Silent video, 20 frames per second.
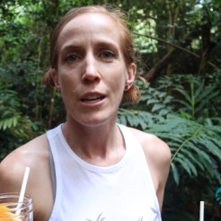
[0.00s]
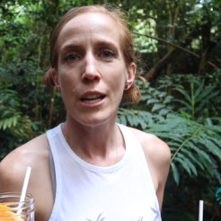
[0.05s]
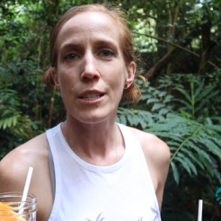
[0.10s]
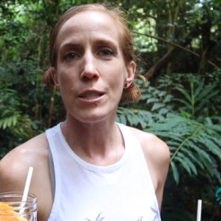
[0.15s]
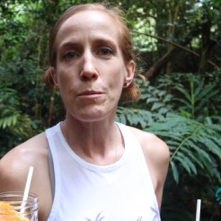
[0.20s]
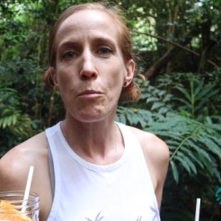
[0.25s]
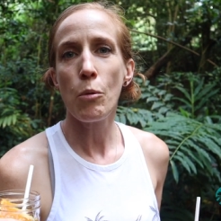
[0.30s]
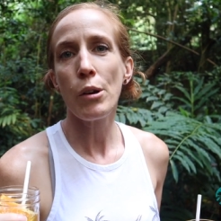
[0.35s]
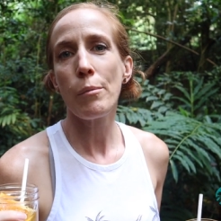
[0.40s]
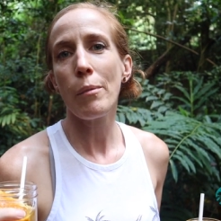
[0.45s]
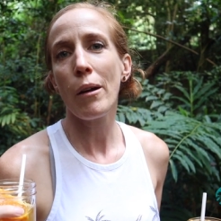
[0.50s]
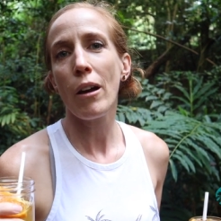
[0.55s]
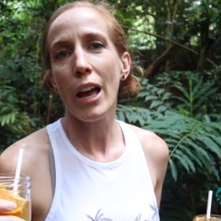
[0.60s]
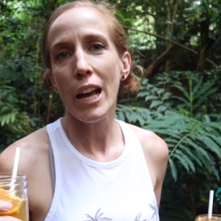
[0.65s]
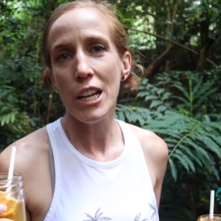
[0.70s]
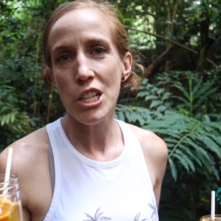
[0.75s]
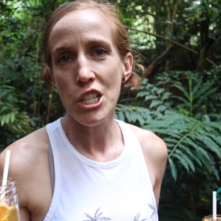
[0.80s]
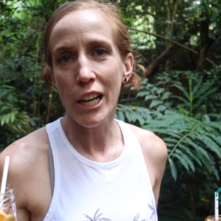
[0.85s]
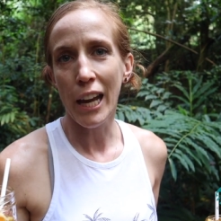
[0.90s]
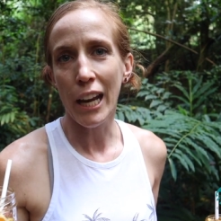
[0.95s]
It's more about
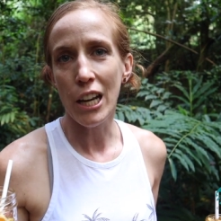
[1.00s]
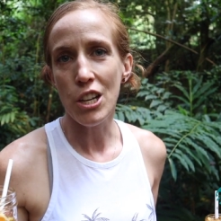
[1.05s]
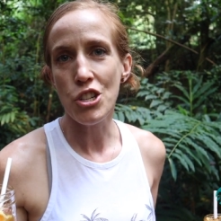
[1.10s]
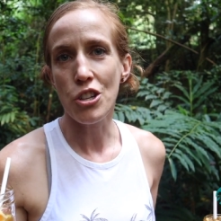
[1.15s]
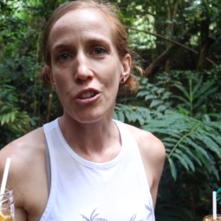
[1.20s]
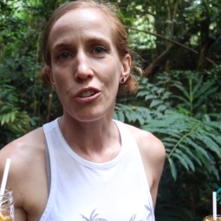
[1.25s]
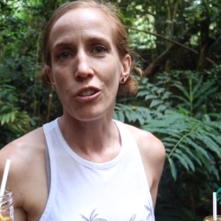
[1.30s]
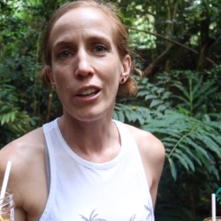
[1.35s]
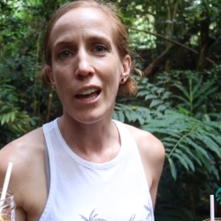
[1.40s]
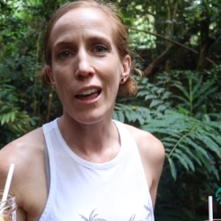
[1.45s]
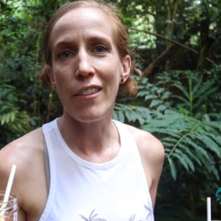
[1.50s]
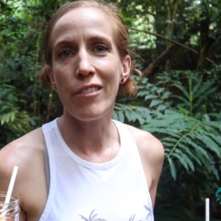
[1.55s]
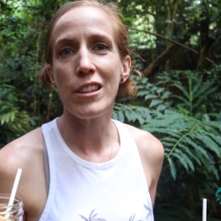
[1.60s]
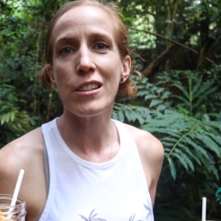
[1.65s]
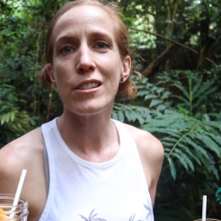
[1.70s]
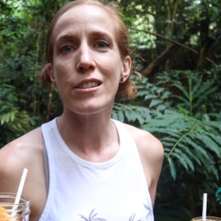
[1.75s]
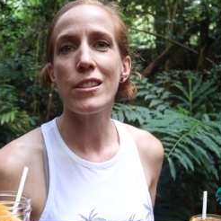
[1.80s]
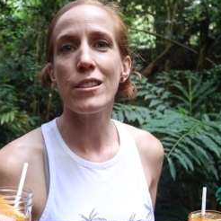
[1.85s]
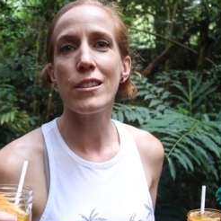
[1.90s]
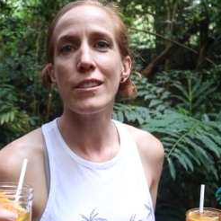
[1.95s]
educational, and
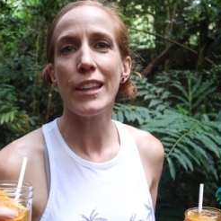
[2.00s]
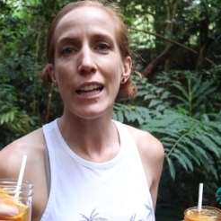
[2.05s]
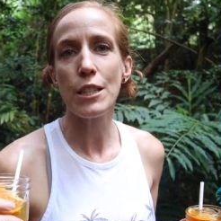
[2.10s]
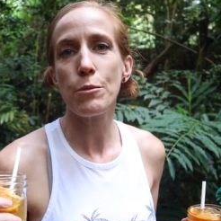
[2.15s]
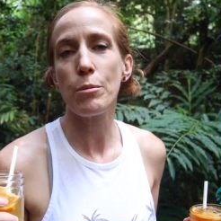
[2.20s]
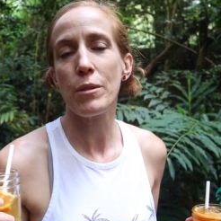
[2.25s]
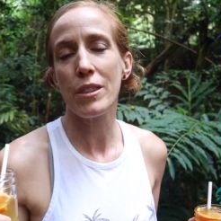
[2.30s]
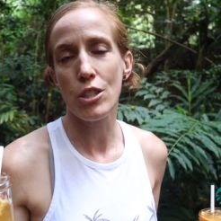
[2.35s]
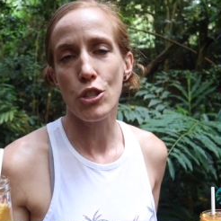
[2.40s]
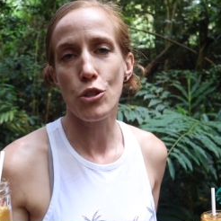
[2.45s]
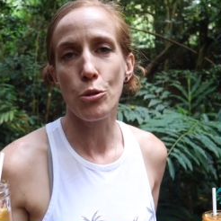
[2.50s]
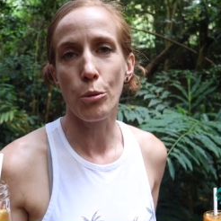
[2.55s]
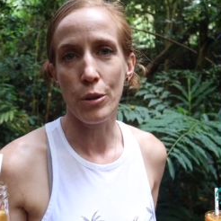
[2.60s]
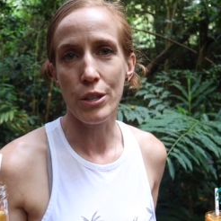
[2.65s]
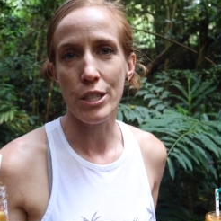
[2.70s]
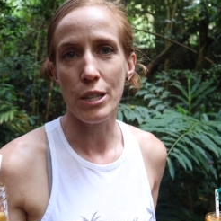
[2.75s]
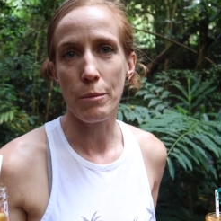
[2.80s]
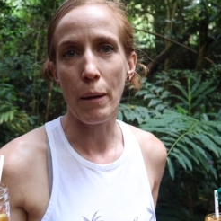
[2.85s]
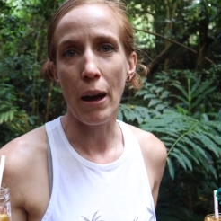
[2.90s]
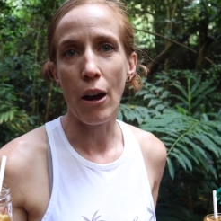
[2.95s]
that's what this
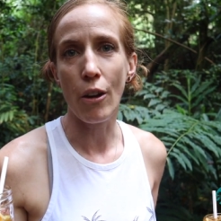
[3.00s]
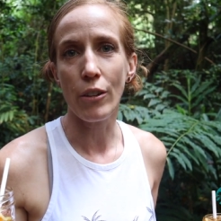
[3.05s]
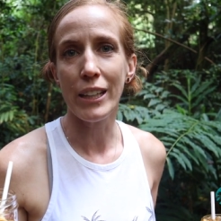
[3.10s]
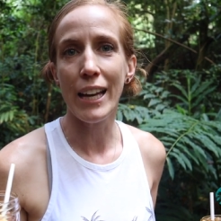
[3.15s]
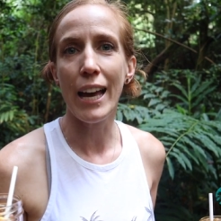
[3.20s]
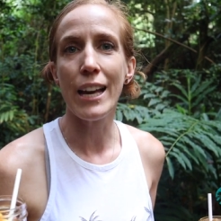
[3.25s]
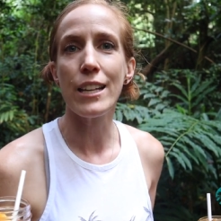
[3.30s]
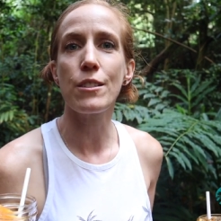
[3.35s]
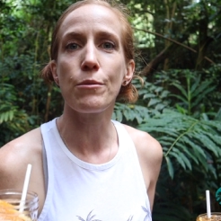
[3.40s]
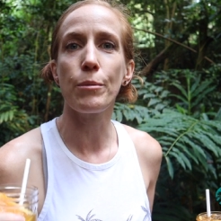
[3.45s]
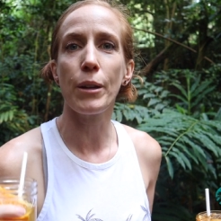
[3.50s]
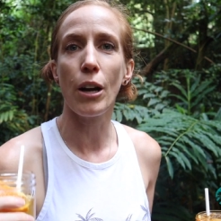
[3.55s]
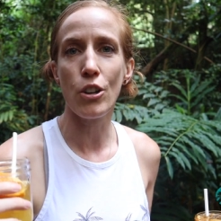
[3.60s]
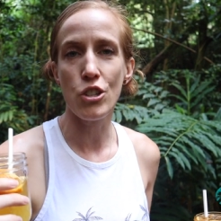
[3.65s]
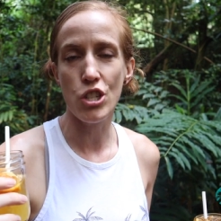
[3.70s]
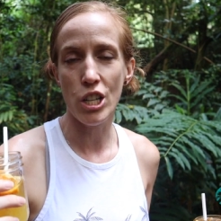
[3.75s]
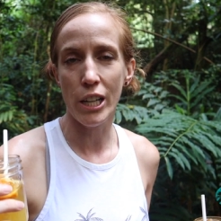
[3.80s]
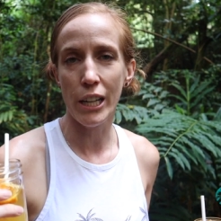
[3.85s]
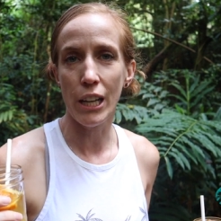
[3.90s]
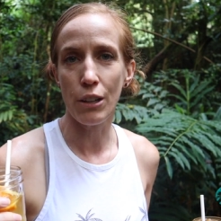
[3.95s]
tour is about. Yes, we
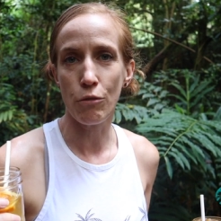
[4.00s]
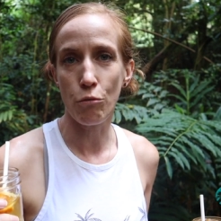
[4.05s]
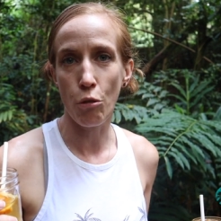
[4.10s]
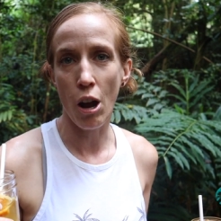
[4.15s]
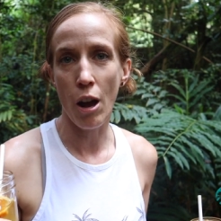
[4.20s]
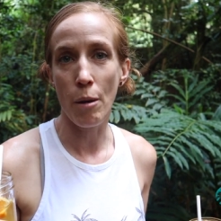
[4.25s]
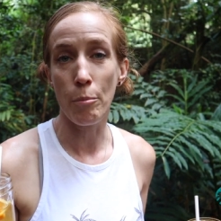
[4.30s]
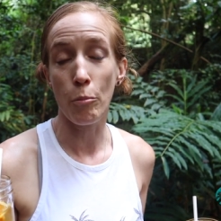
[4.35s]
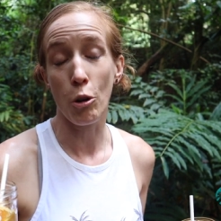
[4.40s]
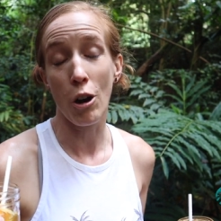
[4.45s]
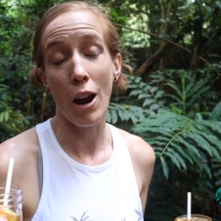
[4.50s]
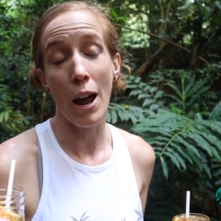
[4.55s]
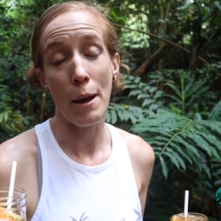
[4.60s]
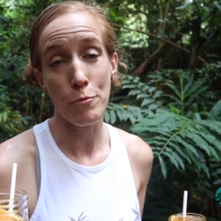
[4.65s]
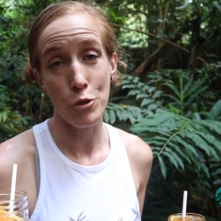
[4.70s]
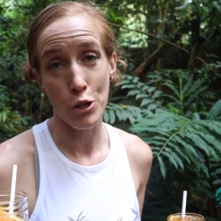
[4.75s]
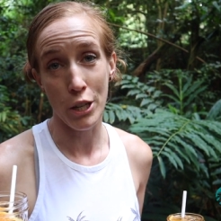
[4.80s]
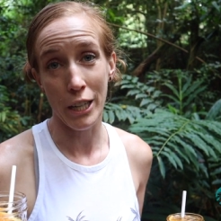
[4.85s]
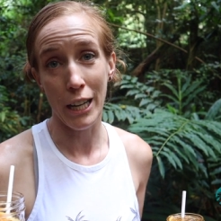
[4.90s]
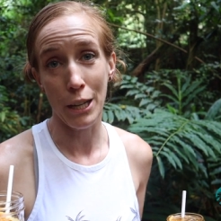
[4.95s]
are drinking rum, or
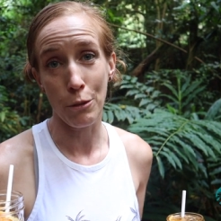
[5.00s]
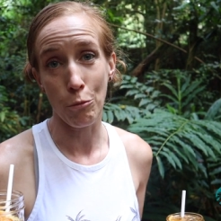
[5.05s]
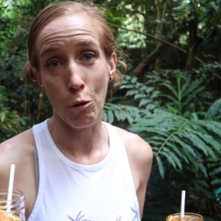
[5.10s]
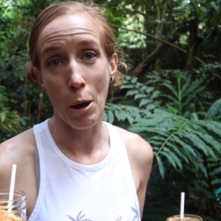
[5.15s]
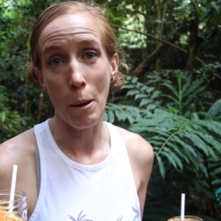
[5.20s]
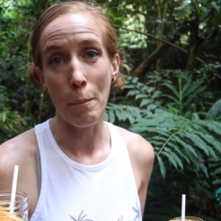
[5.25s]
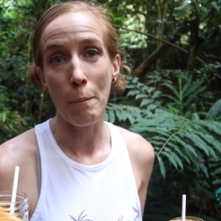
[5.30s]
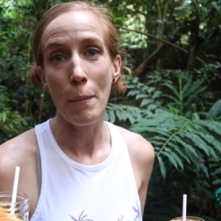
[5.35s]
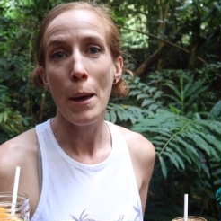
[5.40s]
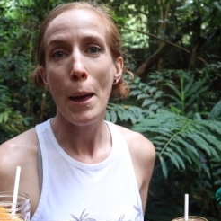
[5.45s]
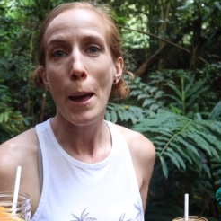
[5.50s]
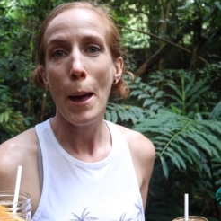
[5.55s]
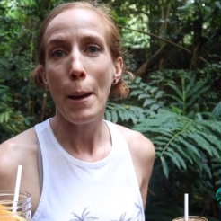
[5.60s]
I'm drinking rum,